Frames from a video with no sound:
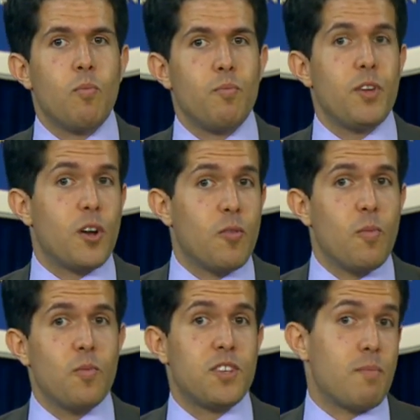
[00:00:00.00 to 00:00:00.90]
You know,
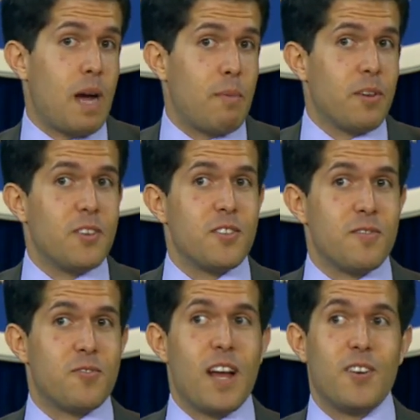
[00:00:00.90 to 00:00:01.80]
some population of
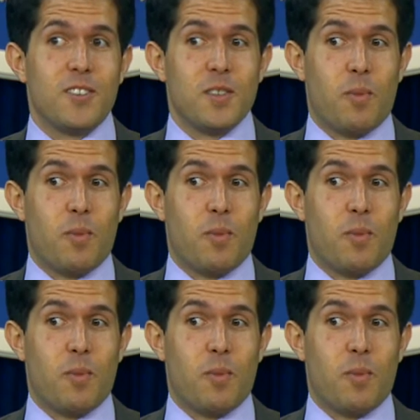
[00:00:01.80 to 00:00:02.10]
strategists in the